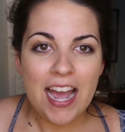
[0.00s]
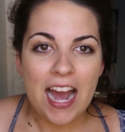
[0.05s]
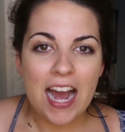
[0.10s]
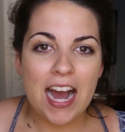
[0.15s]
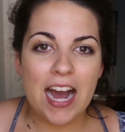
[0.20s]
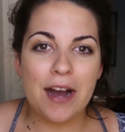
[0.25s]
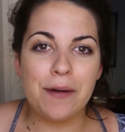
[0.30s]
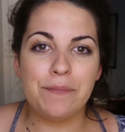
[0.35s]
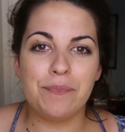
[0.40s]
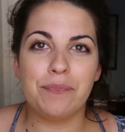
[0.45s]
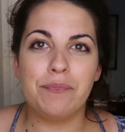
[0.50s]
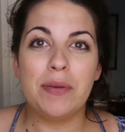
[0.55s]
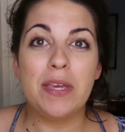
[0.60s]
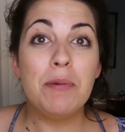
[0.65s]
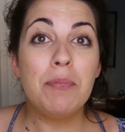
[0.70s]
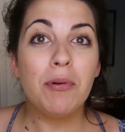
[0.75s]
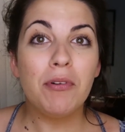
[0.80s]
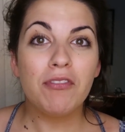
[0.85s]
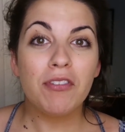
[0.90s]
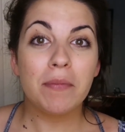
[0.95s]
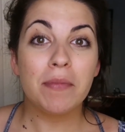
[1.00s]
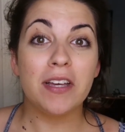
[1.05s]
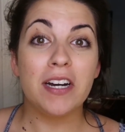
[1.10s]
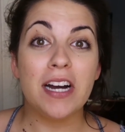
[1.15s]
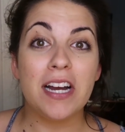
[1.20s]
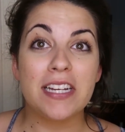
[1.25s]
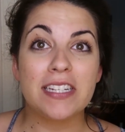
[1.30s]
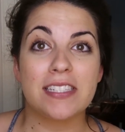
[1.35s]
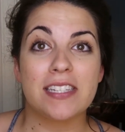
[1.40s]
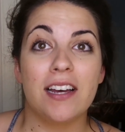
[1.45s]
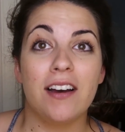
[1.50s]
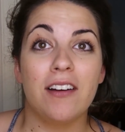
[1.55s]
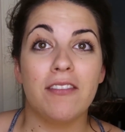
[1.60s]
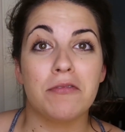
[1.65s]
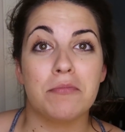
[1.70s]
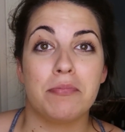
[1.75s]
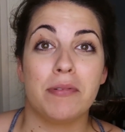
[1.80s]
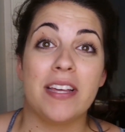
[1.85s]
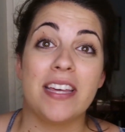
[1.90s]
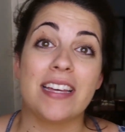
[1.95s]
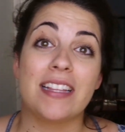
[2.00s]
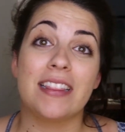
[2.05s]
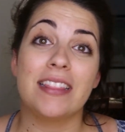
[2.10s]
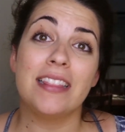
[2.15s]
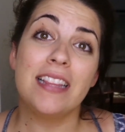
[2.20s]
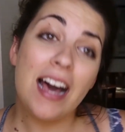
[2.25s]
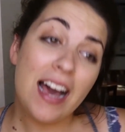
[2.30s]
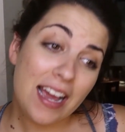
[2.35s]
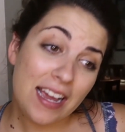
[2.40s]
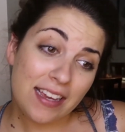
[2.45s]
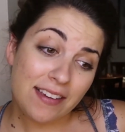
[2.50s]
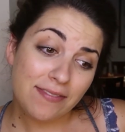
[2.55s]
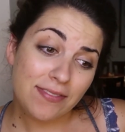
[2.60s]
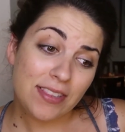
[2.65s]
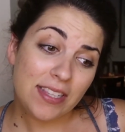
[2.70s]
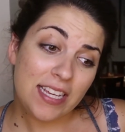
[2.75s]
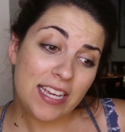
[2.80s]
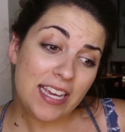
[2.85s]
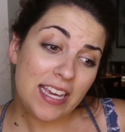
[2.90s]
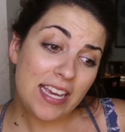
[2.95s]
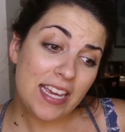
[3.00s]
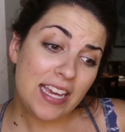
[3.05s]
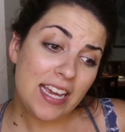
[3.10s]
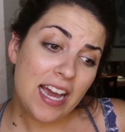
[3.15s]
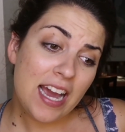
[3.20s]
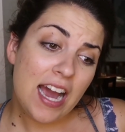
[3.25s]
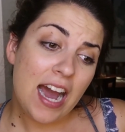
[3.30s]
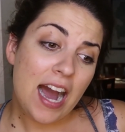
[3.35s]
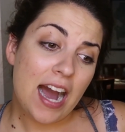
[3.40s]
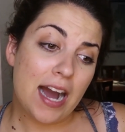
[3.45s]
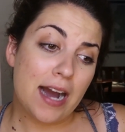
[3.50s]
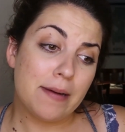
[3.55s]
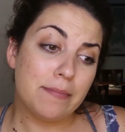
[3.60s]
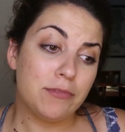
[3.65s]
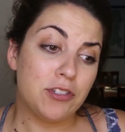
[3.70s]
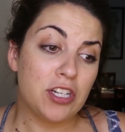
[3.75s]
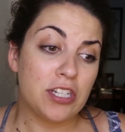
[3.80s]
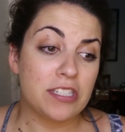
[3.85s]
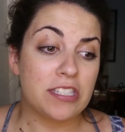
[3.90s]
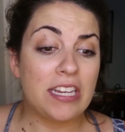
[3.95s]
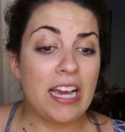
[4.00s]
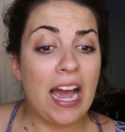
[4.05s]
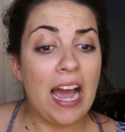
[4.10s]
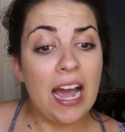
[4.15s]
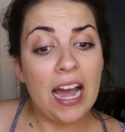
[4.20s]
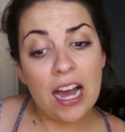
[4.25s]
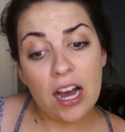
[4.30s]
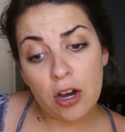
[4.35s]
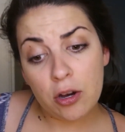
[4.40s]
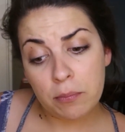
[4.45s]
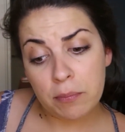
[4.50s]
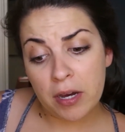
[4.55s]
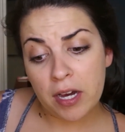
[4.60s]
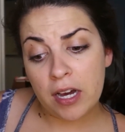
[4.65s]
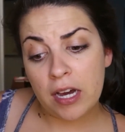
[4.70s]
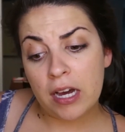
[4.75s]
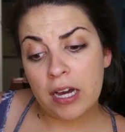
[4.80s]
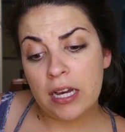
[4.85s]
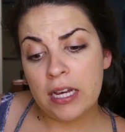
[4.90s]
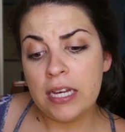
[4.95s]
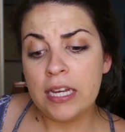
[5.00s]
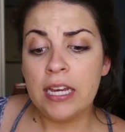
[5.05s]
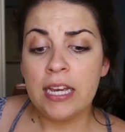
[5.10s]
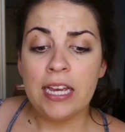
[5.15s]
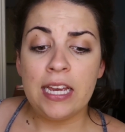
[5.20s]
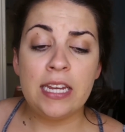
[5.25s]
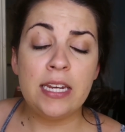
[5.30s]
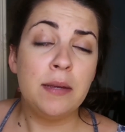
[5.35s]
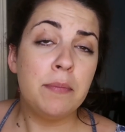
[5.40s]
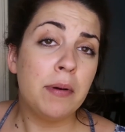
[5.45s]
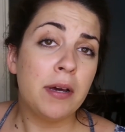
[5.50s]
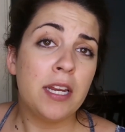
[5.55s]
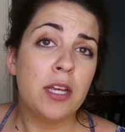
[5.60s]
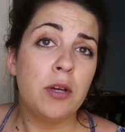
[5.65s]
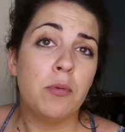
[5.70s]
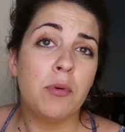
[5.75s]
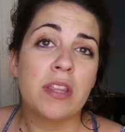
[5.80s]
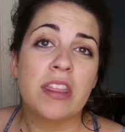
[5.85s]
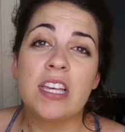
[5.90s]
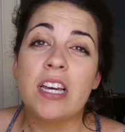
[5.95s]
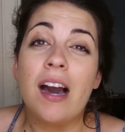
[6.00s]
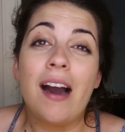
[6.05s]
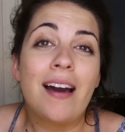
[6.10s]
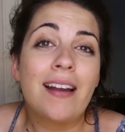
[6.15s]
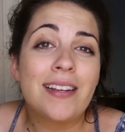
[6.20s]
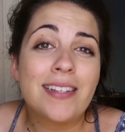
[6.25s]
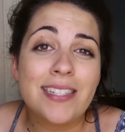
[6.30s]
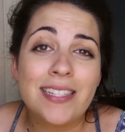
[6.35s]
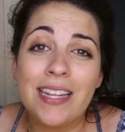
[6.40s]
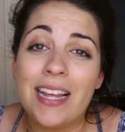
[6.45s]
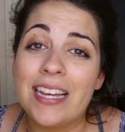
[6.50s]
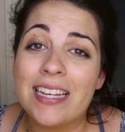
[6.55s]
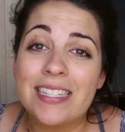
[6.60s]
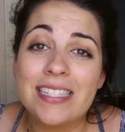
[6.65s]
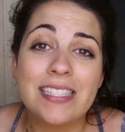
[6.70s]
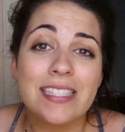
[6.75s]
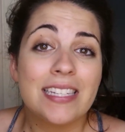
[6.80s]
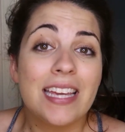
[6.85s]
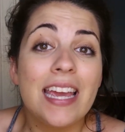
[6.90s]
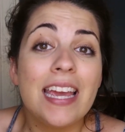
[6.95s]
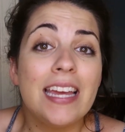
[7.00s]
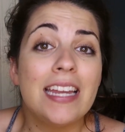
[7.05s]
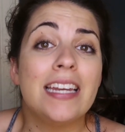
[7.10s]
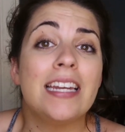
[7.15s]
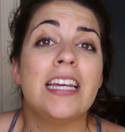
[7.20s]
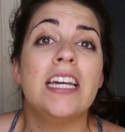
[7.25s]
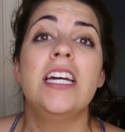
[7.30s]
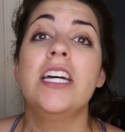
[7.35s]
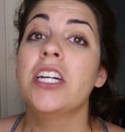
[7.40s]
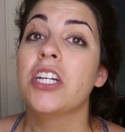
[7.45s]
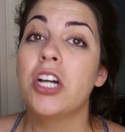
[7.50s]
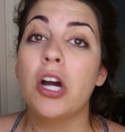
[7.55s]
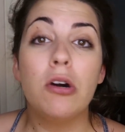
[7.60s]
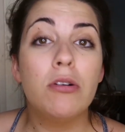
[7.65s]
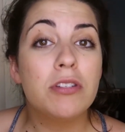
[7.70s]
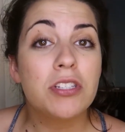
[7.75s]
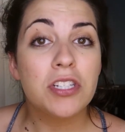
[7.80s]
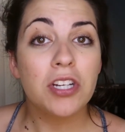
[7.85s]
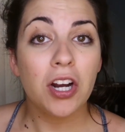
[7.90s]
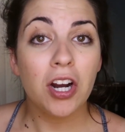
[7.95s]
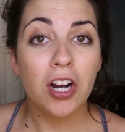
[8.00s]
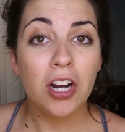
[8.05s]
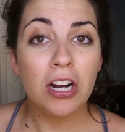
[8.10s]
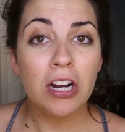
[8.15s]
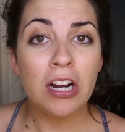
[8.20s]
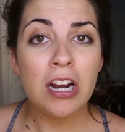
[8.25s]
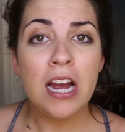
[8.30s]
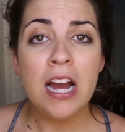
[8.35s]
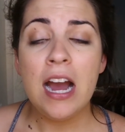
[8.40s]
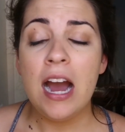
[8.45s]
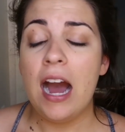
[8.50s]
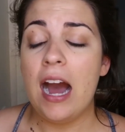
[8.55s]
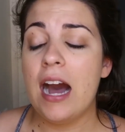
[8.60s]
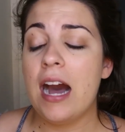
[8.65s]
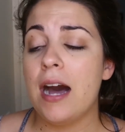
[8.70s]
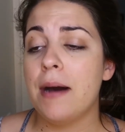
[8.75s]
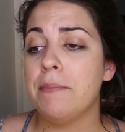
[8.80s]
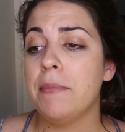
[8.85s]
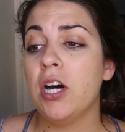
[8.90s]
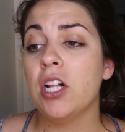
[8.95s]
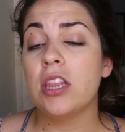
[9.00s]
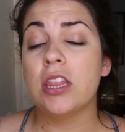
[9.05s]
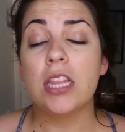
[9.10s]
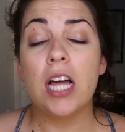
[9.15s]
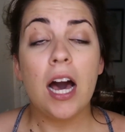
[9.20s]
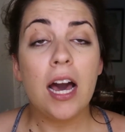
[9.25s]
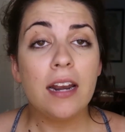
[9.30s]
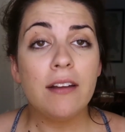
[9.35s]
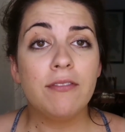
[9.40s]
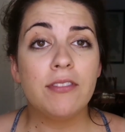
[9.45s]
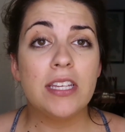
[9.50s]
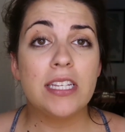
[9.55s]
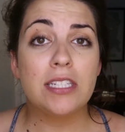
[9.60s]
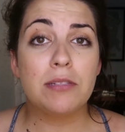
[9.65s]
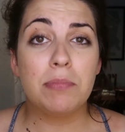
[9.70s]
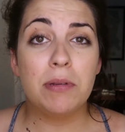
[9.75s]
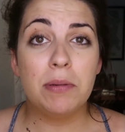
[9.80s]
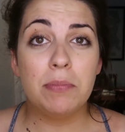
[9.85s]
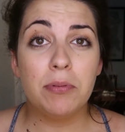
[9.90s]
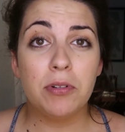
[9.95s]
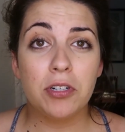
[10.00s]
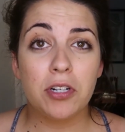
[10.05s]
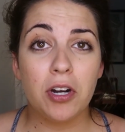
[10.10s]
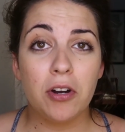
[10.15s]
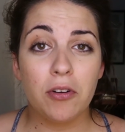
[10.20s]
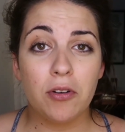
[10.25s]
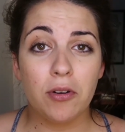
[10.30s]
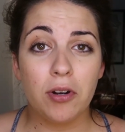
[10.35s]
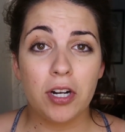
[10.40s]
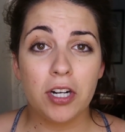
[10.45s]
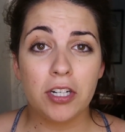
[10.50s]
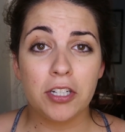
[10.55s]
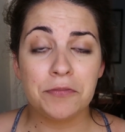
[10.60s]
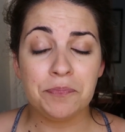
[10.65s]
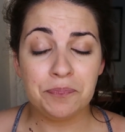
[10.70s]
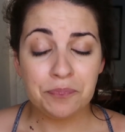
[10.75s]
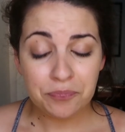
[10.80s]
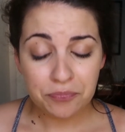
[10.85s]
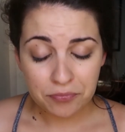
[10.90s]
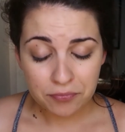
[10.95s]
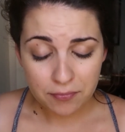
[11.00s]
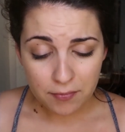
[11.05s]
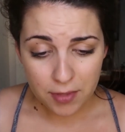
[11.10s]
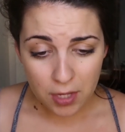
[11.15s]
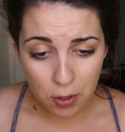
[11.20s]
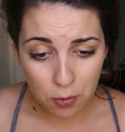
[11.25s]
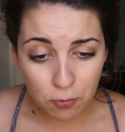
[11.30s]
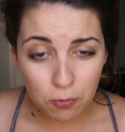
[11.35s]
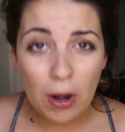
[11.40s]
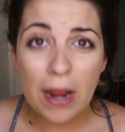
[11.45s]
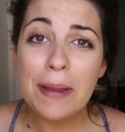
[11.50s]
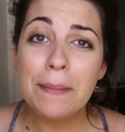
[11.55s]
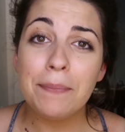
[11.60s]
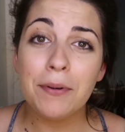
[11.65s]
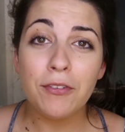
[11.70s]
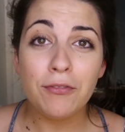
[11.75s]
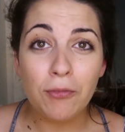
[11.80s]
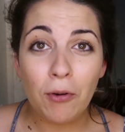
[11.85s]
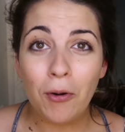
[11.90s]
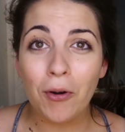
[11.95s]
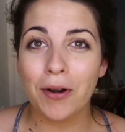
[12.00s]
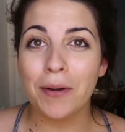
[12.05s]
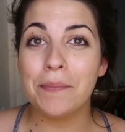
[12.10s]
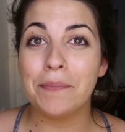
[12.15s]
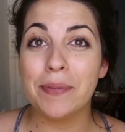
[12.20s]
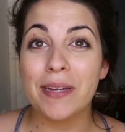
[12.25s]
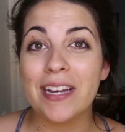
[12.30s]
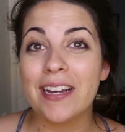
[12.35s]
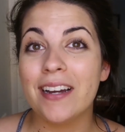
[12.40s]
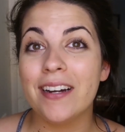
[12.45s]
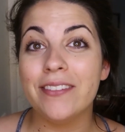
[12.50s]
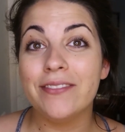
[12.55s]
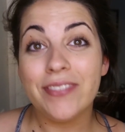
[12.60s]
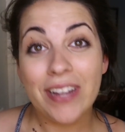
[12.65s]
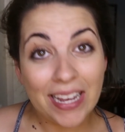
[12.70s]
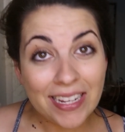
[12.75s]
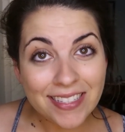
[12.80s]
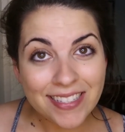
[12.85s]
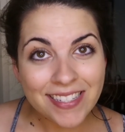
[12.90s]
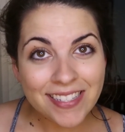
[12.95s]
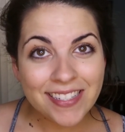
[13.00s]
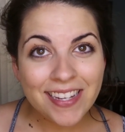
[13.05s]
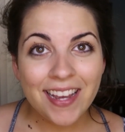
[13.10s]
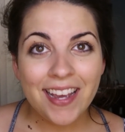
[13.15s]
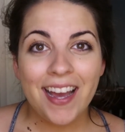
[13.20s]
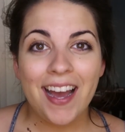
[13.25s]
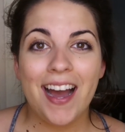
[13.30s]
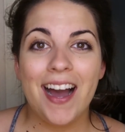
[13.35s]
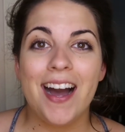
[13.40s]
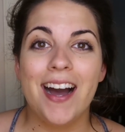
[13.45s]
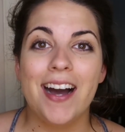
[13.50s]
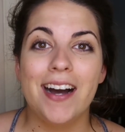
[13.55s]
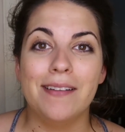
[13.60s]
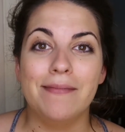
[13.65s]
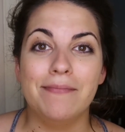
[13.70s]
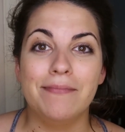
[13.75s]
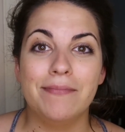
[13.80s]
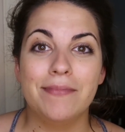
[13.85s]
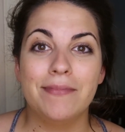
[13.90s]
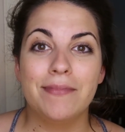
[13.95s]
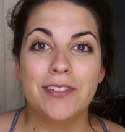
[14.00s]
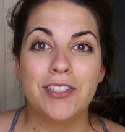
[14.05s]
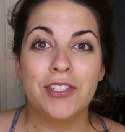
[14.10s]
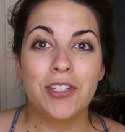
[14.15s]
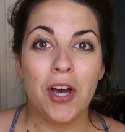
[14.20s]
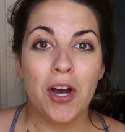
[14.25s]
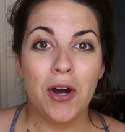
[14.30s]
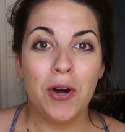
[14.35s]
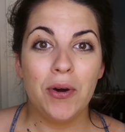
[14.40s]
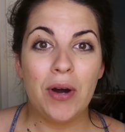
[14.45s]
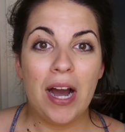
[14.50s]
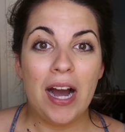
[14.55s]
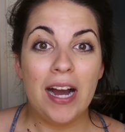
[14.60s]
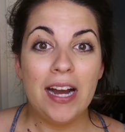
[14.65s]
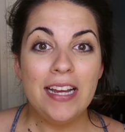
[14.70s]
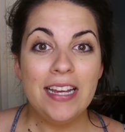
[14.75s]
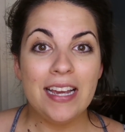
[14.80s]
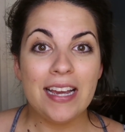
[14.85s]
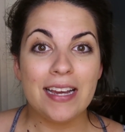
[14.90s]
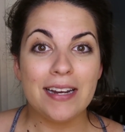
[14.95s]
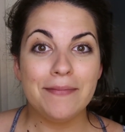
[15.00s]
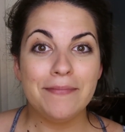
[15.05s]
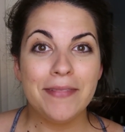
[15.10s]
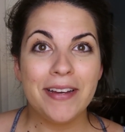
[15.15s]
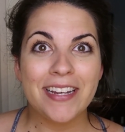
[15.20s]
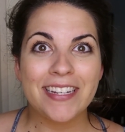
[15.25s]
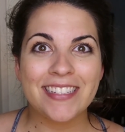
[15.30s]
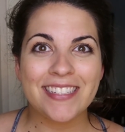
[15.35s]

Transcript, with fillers: Um, people from the likes of Blake Lively, um, Jessica Alba, anybody with goddess-like skin goes to her. Um, a lot of these people go to her right before big events. Um, so I am